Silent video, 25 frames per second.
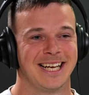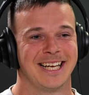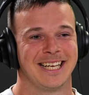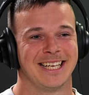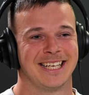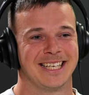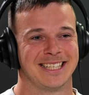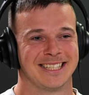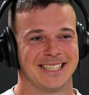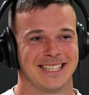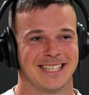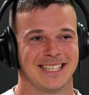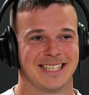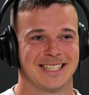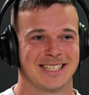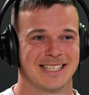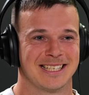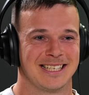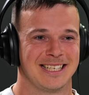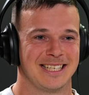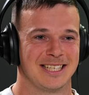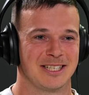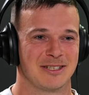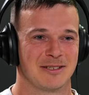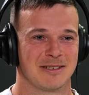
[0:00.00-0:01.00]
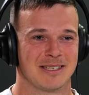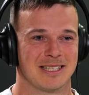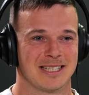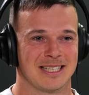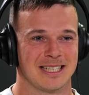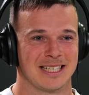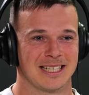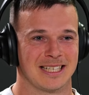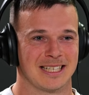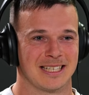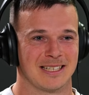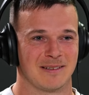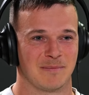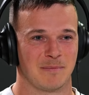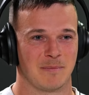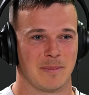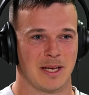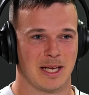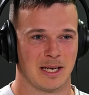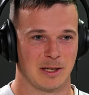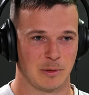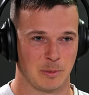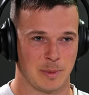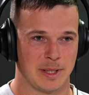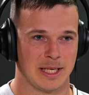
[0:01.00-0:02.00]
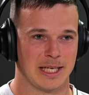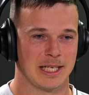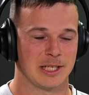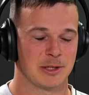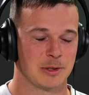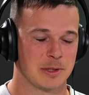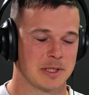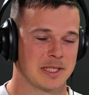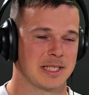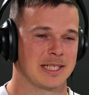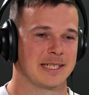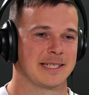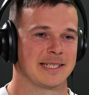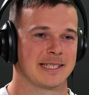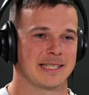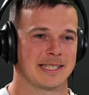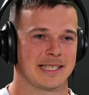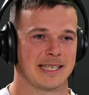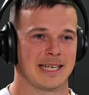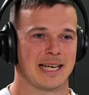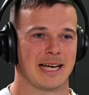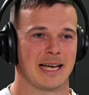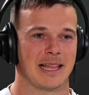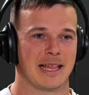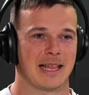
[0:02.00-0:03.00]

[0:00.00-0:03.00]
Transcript: yeah, it's an interesting. Um, it'll be interesting to see how